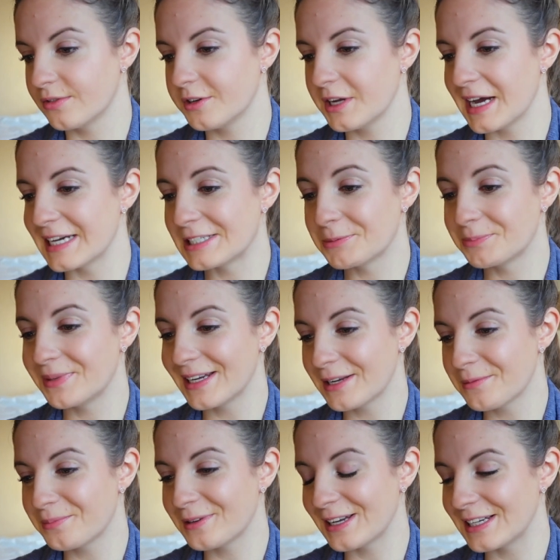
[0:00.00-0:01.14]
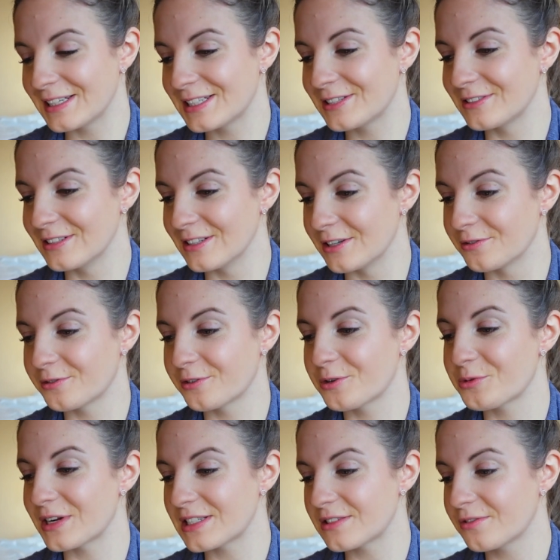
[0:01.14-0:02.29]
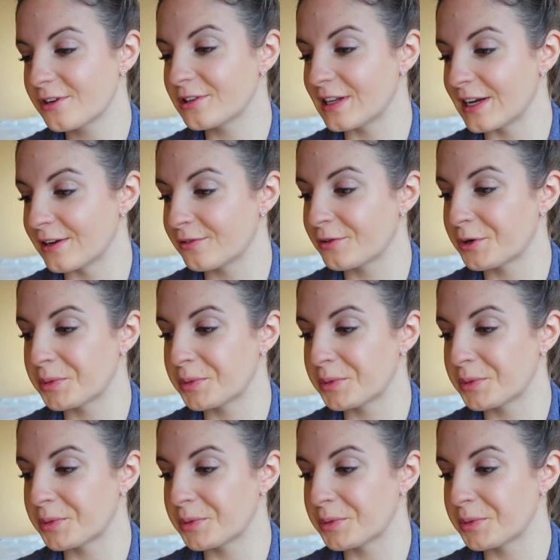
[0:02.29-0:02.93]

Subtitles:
if you had to pick a place to live for the rest of your life,